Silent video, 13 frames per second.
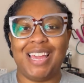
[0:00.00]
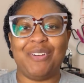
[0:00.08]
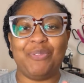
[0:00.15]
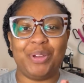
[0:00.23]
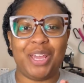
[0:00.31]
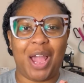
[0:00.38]

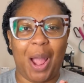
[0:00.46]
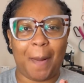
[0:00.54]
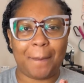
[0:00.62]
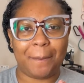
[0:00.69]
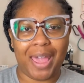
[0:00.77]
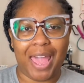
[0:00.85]
We are
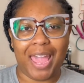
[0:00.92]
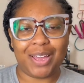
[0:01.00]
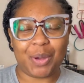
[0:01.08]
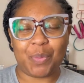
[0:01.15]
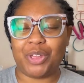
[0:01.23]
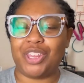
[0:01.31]
back
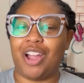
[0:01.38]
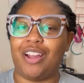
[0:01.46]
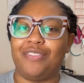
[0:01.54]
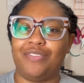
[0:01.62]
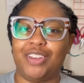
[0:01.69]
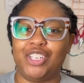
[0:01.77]
with our
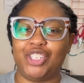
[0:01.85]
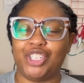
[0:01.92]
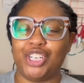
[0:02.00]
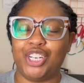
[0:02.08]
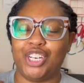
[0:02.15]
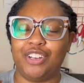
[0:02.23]

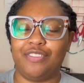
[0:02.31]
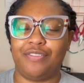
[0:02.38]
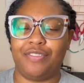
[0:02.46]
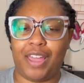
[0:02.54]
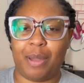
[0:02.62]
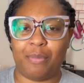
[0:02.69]
featured
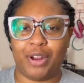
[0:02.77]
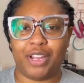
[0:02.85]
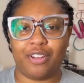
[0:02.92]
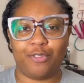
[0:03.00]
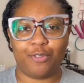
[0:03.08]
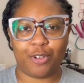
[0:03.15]
Fabric
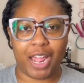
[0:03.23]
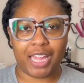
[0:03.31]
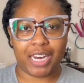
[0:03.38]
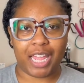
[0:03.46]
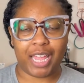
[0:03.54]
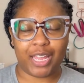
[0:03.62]

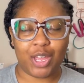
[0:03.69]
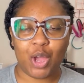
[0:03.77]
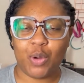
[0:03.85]
Friday.